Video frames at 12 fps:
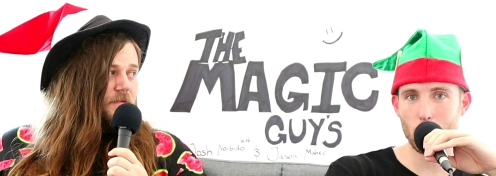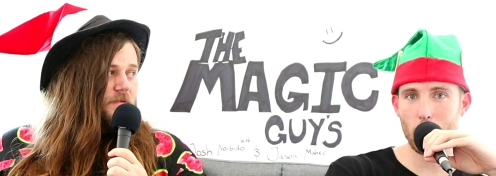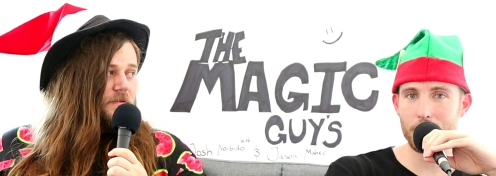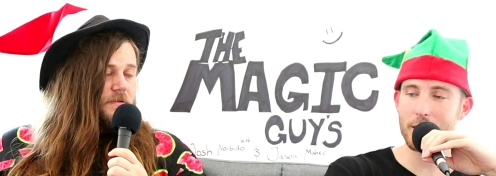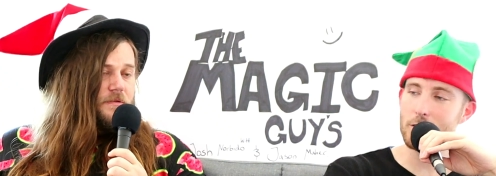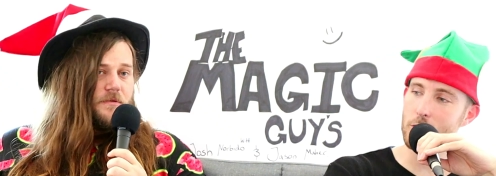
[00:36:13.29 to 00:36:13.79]
Speaker 1: Well,
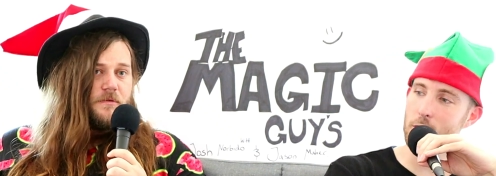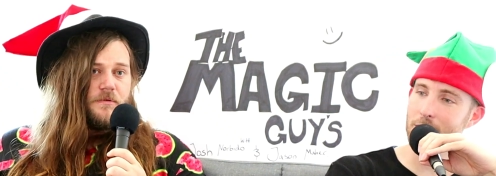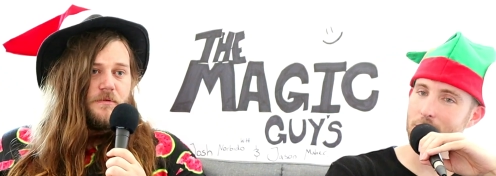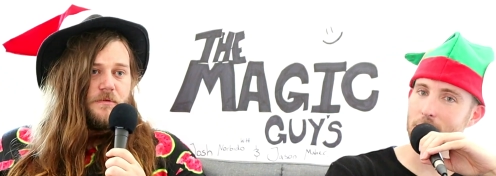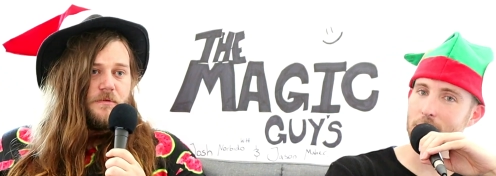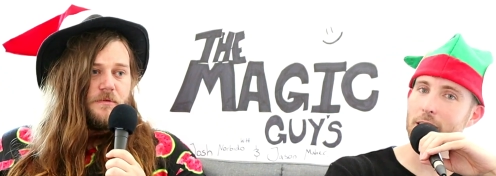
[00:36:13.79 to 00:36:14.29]
I think New
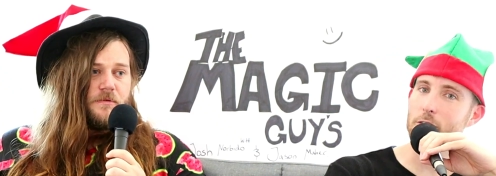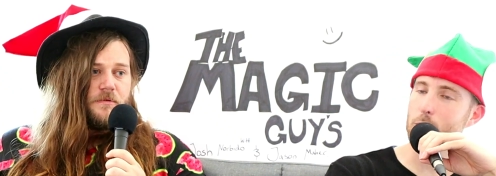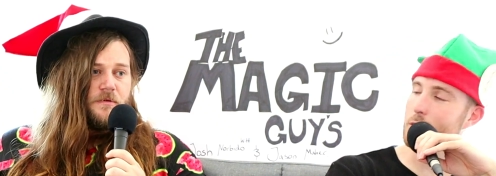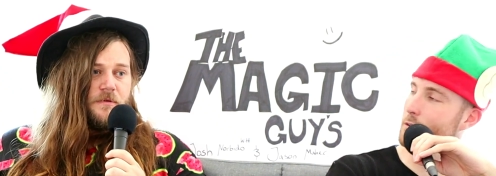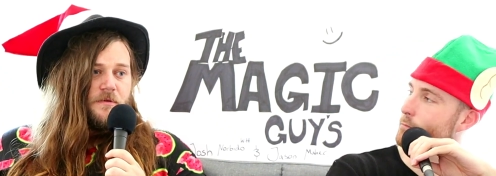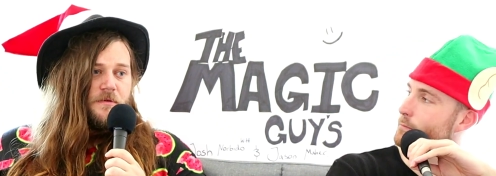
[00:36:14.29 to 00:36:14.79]
Year's is next
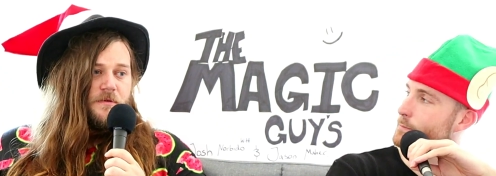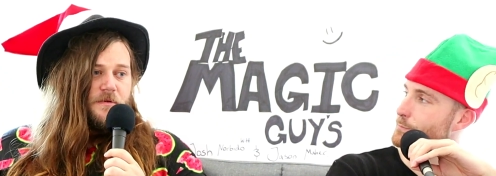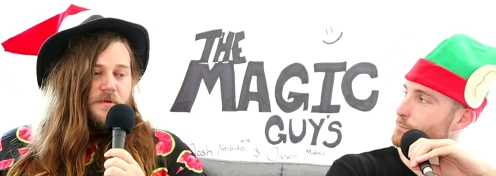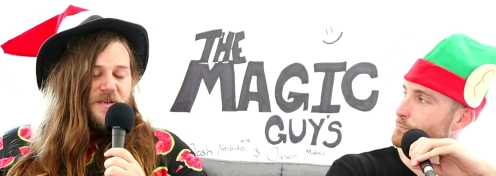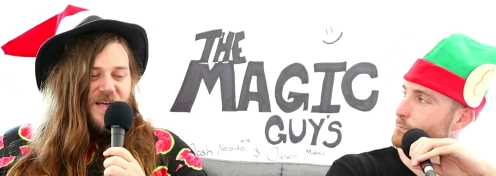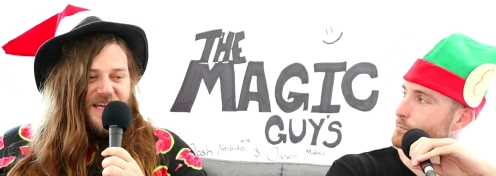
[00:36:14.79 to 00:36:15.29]
week.
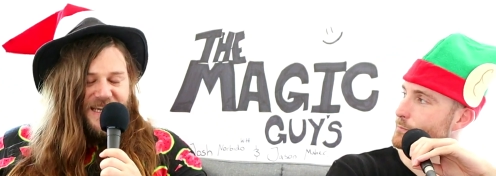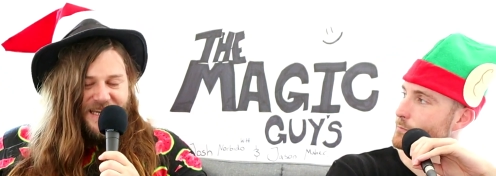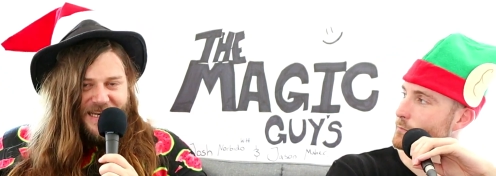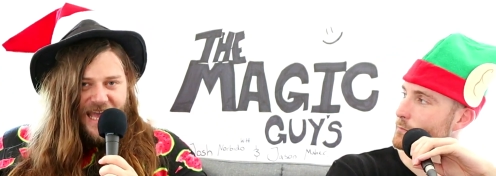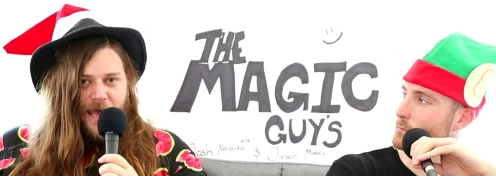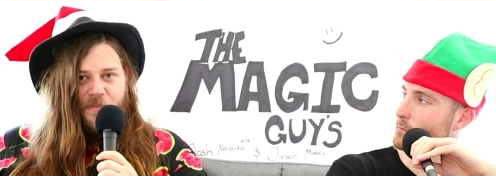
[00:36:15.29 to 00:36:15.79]

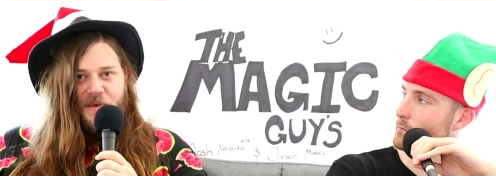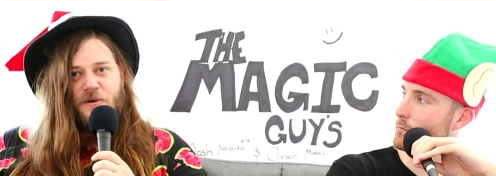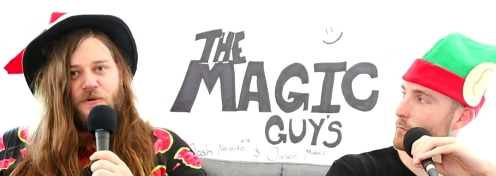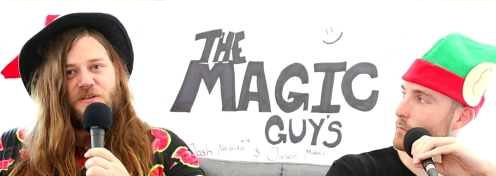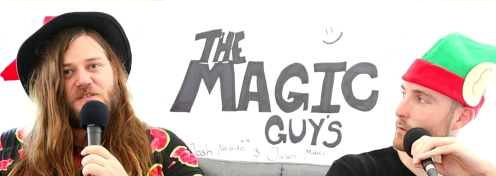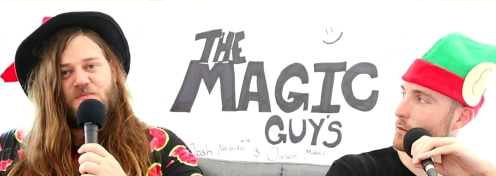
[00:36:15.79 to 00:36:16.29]
And a happy
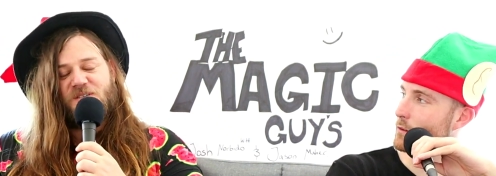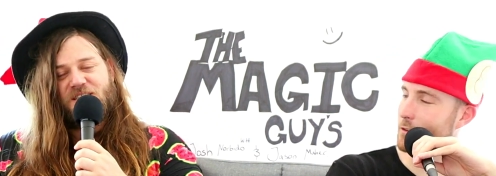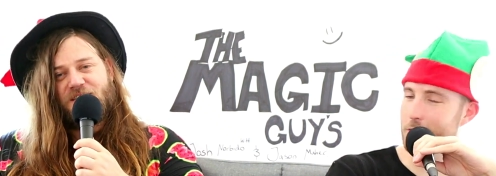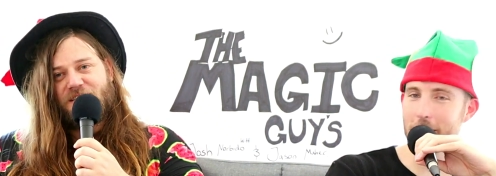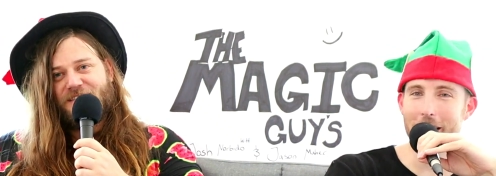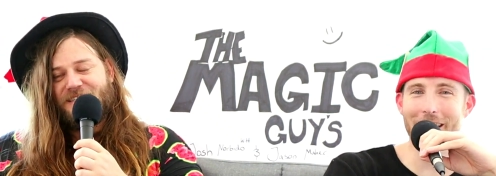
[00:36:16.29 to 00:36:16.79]

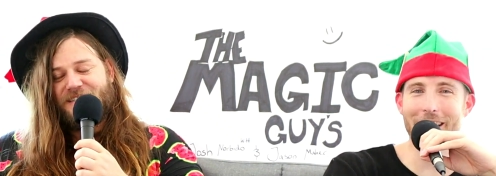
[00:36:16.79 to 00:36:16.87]
Christmas. Yeah.